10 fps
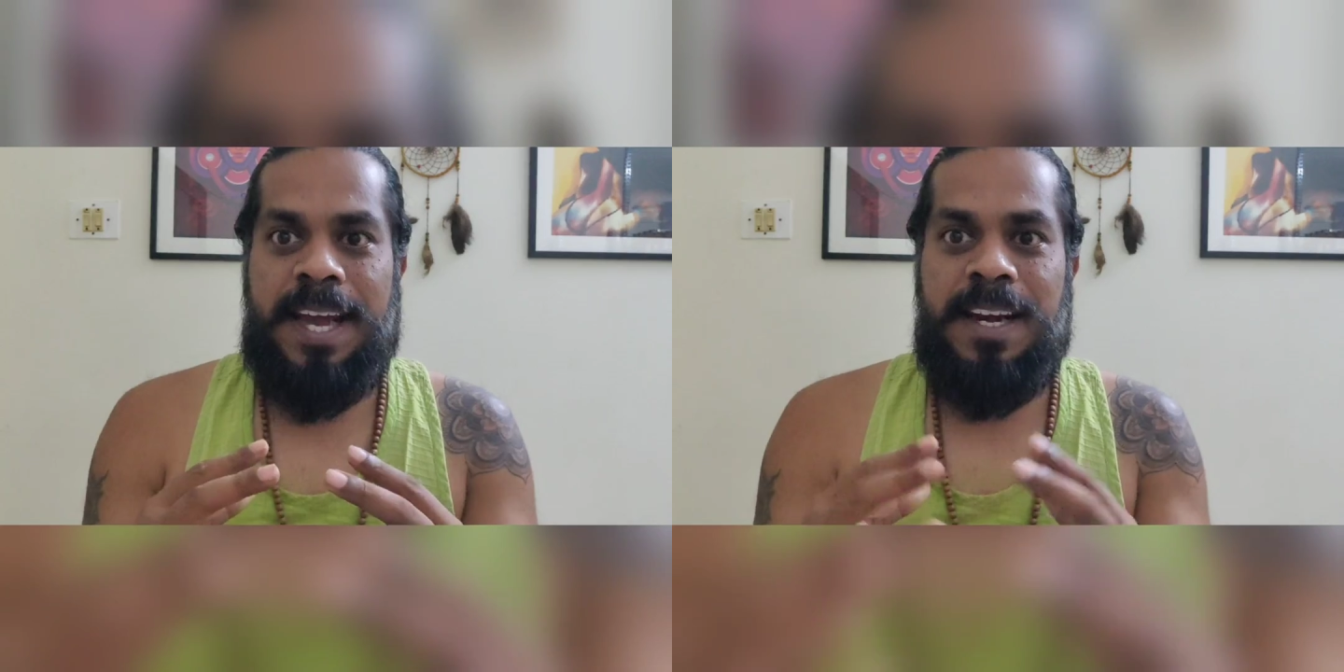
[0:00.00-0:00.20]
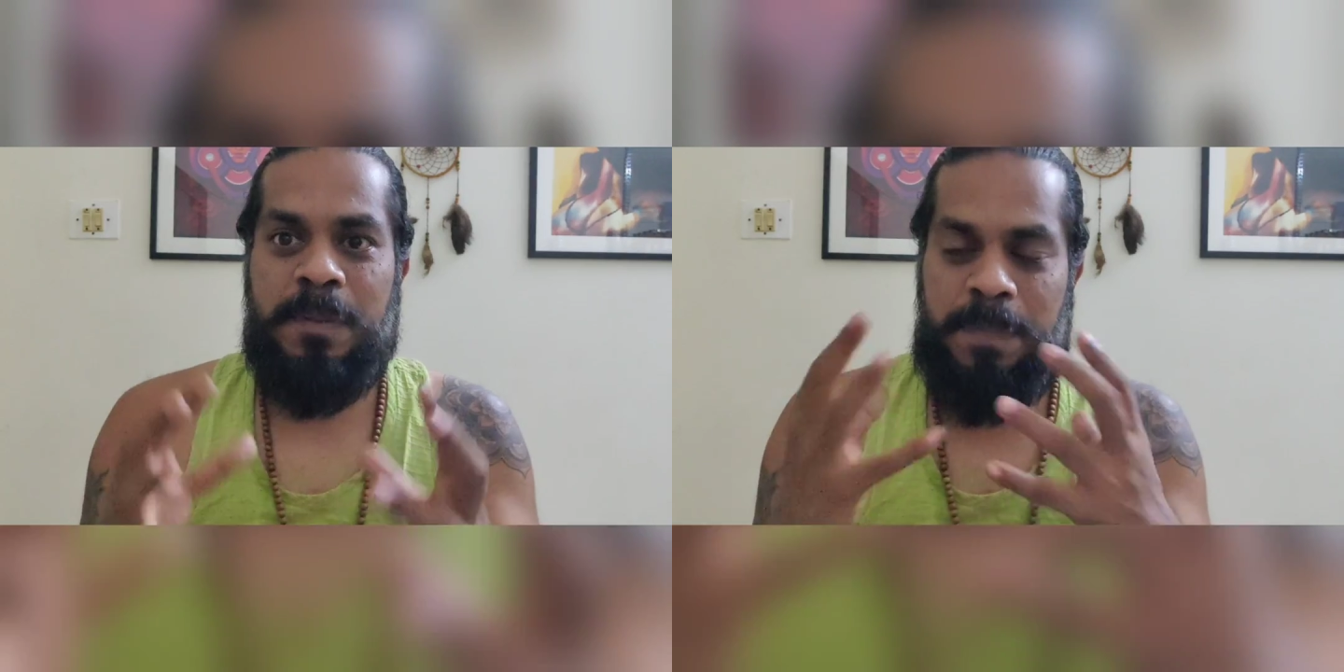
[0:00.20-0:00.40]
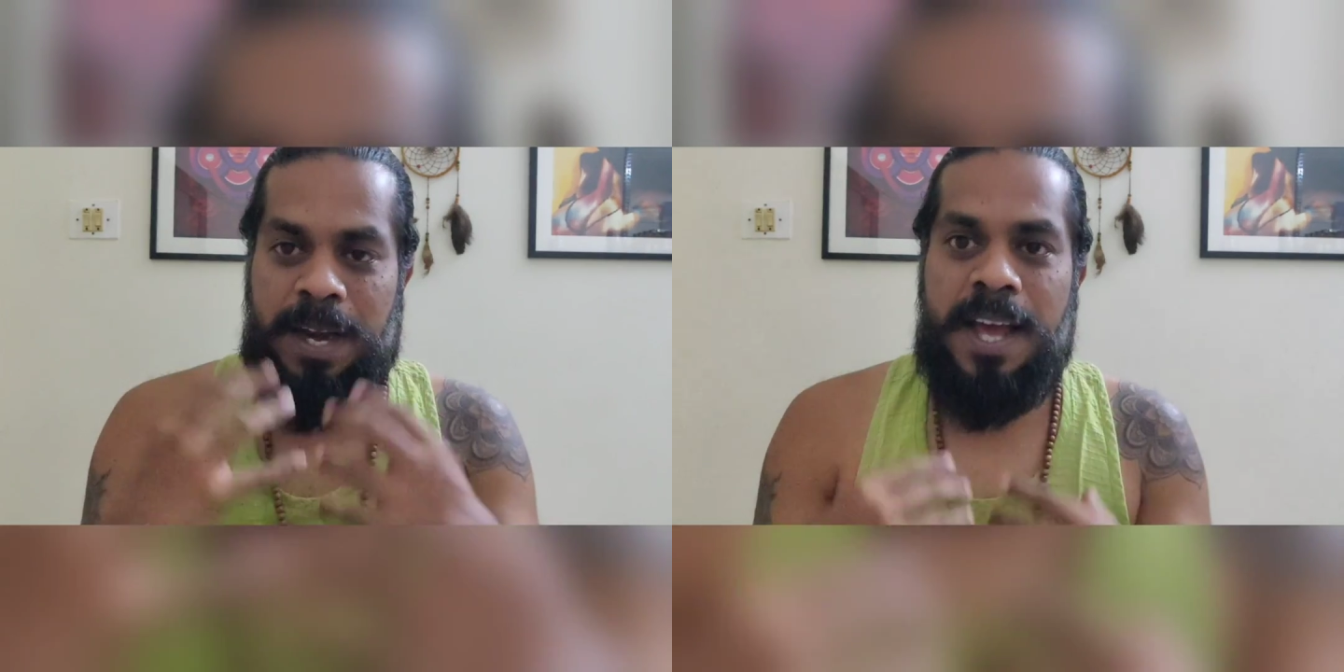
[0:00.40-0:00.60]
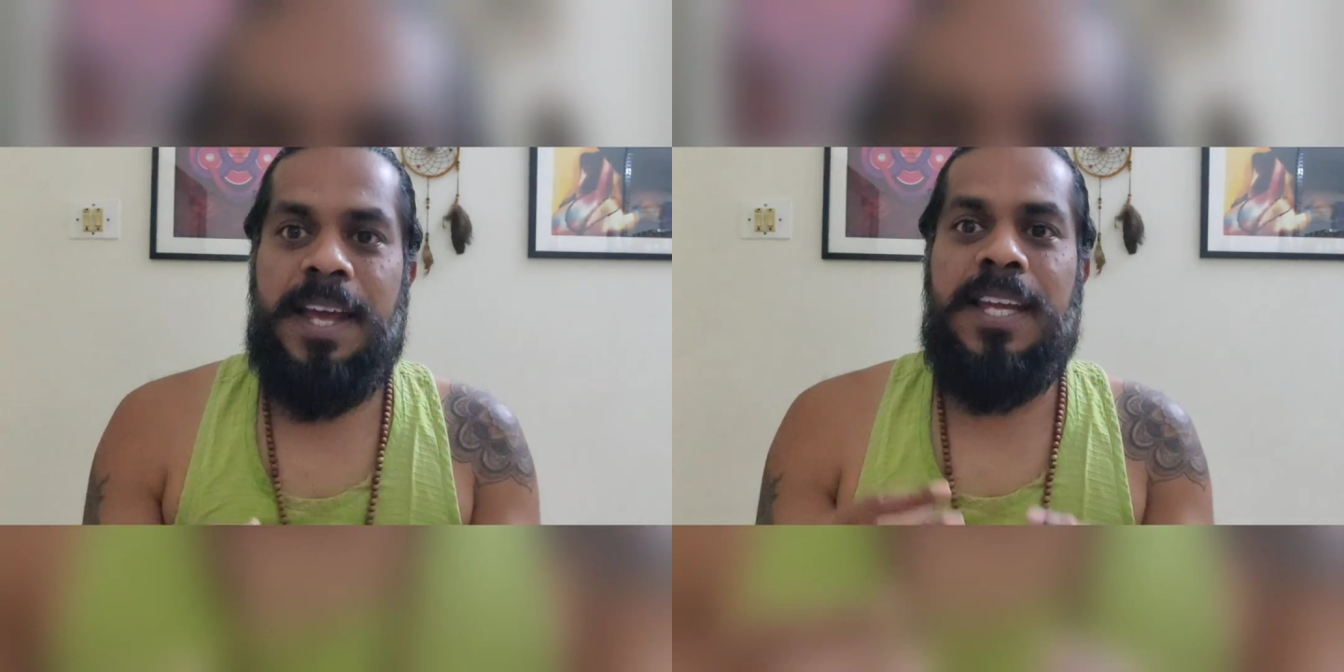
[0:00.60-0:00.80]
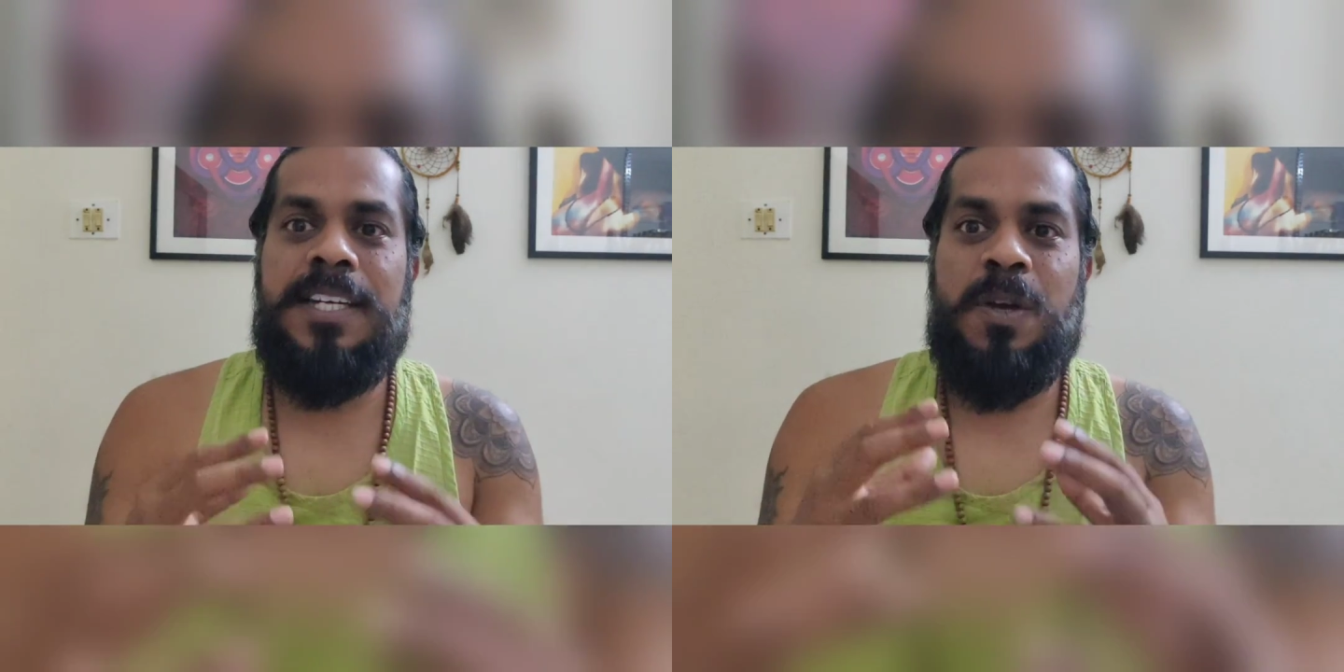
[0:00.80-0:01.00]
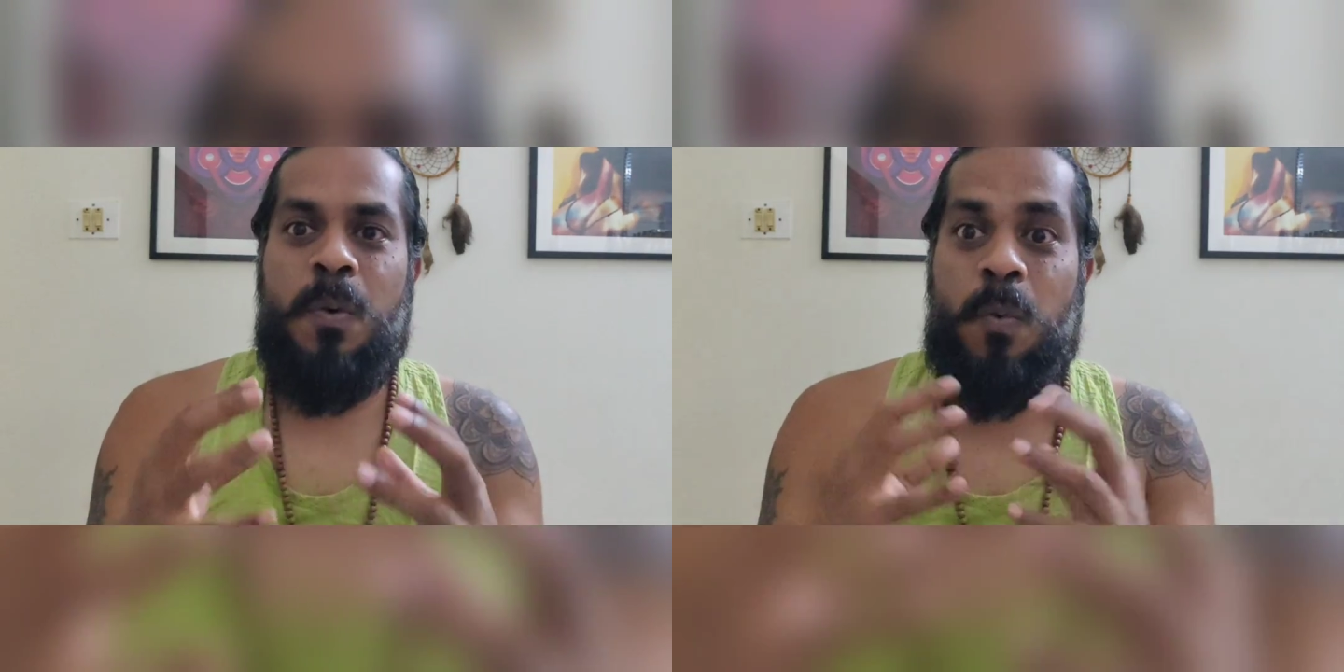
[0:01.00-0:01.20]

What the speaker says: and apply it